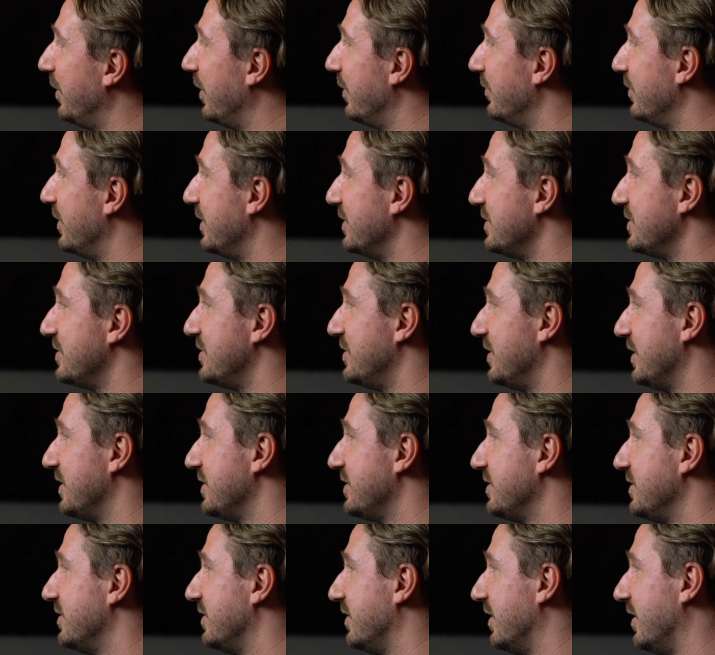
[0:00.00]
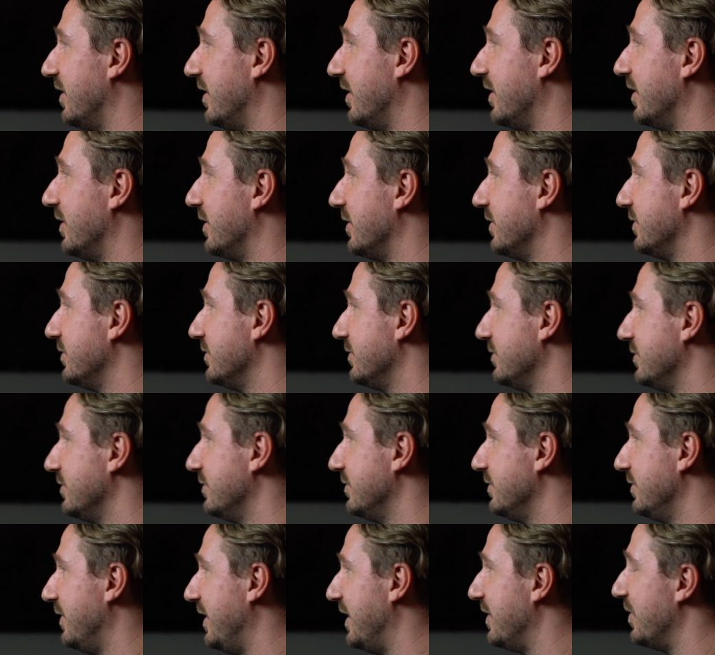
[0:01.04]
of it is just
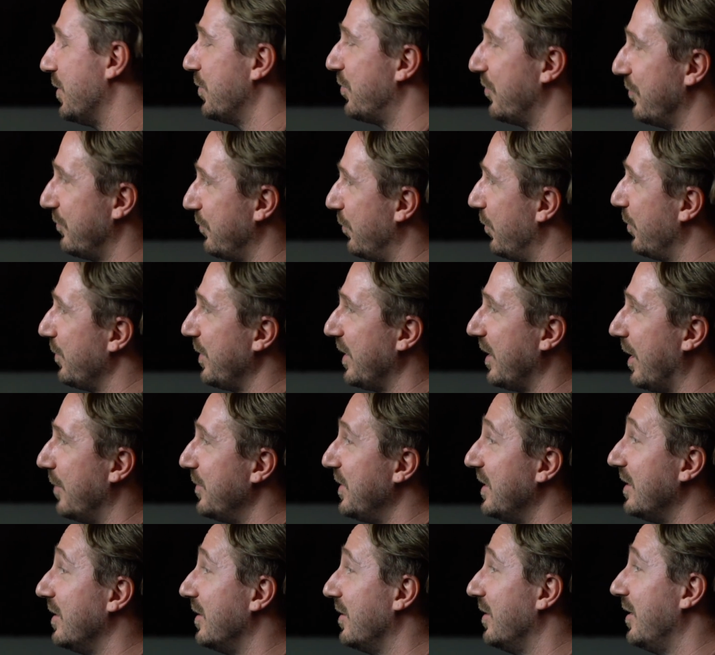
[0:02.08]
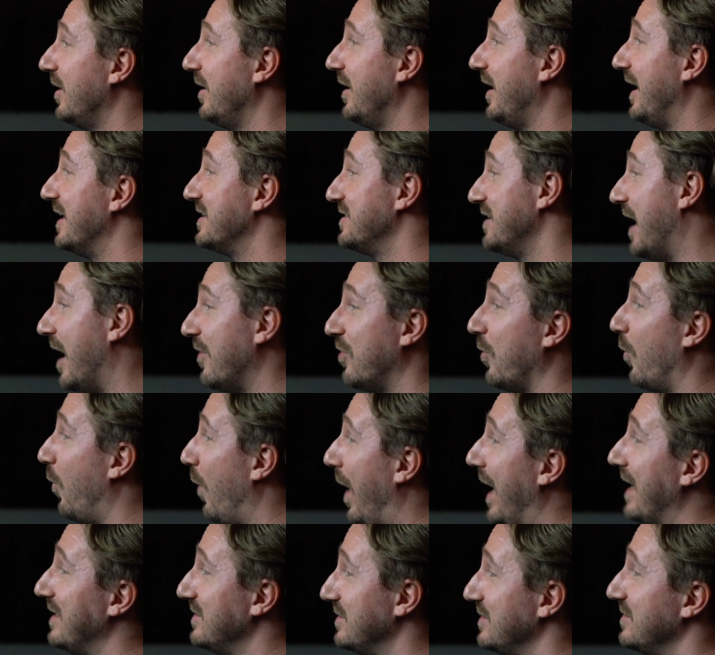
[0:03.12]
in the performing. I mean, it's not the
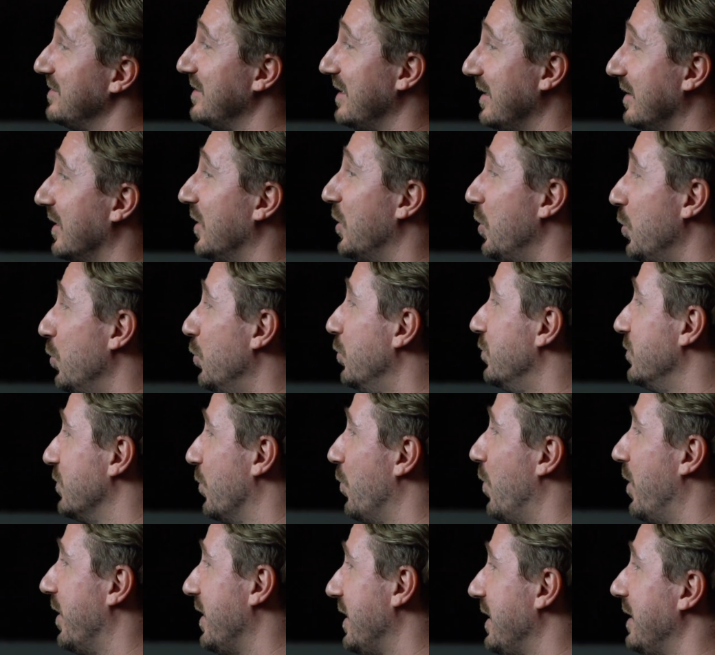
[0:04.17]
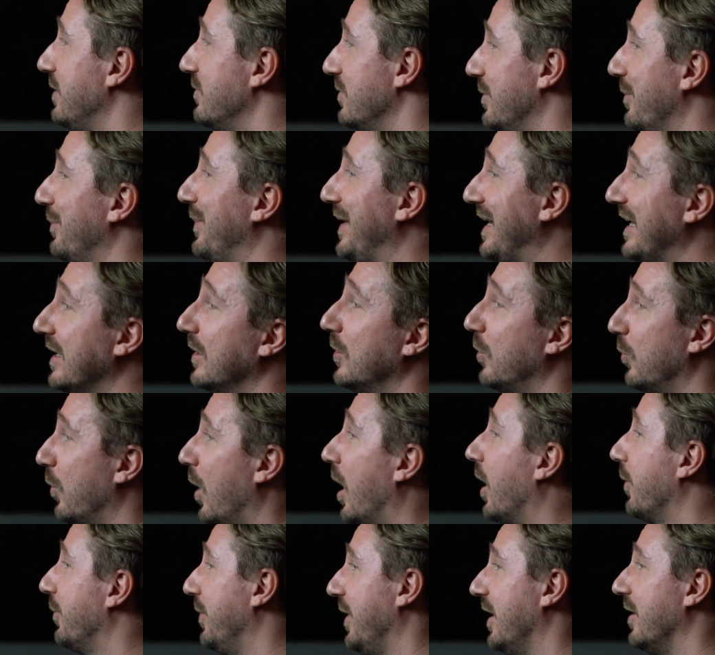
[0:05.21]
wisest thing to do to want to even be in a
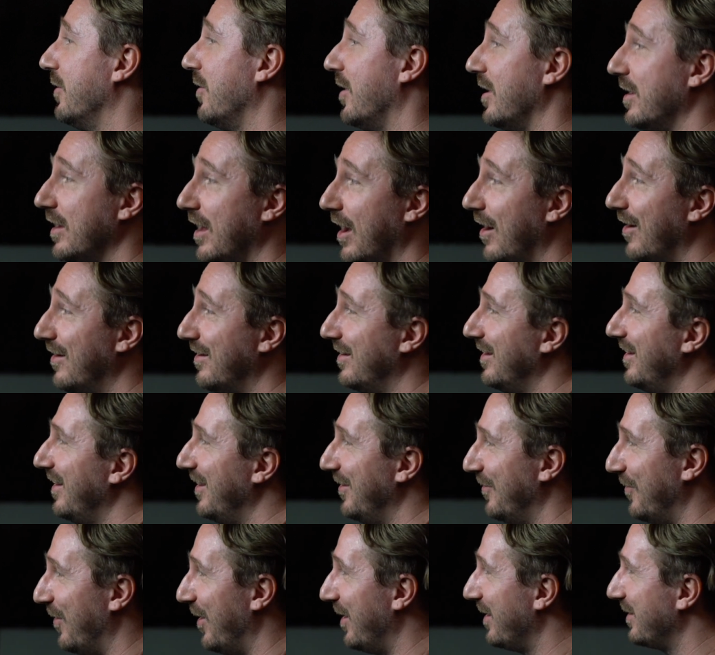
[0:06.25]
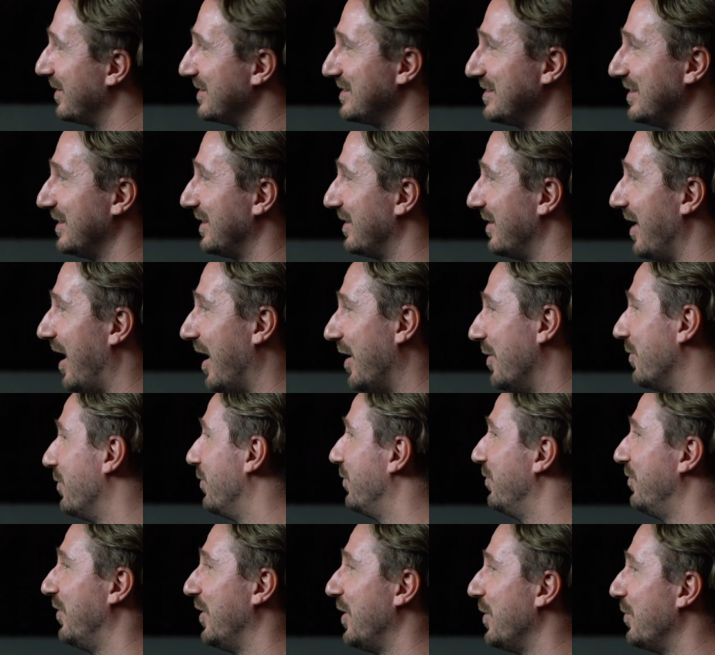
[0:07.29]
rock band right now, right? It's like not a
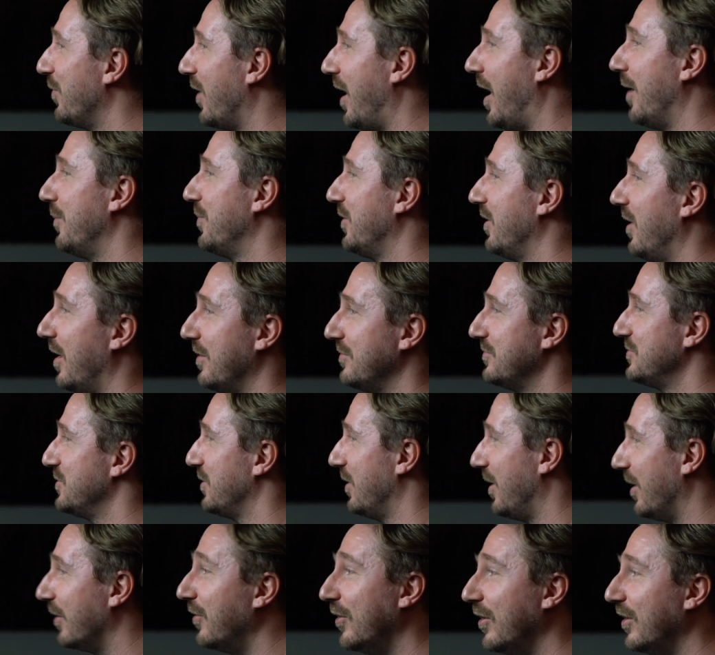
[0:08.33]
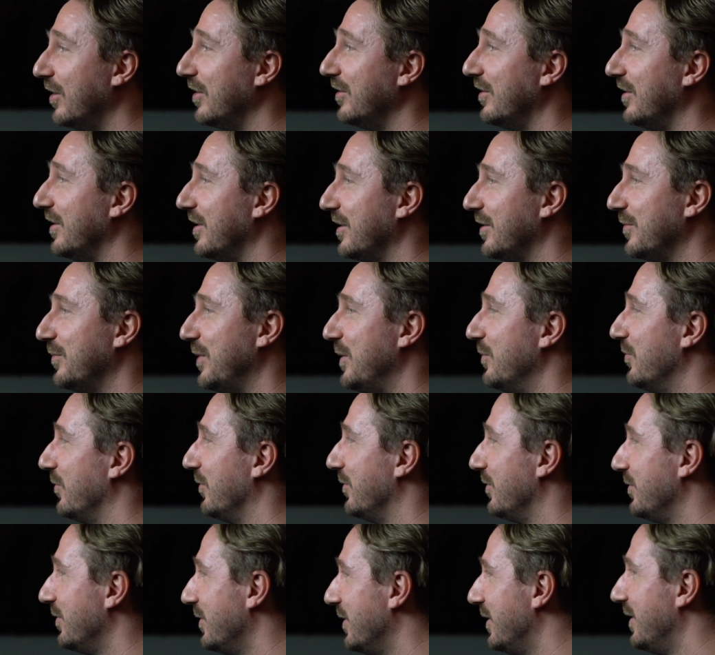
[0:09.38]
very popping off genre. Like
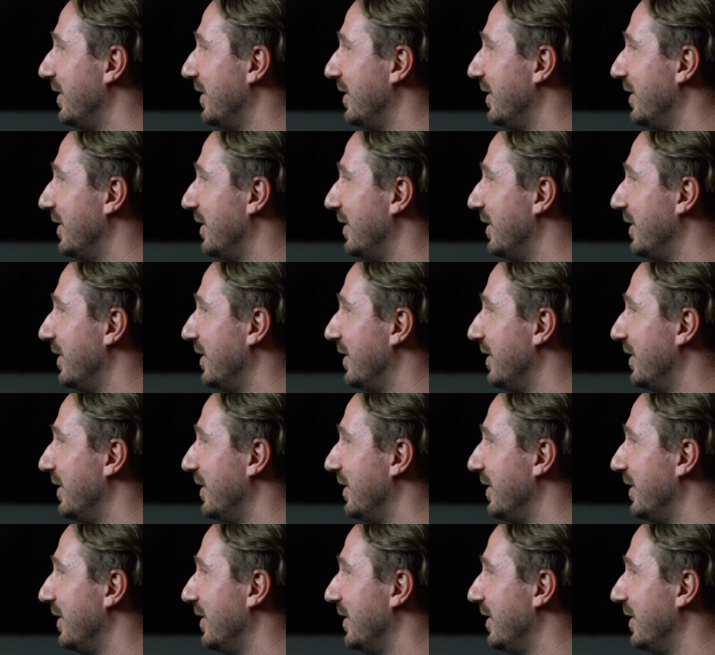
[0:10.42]
people,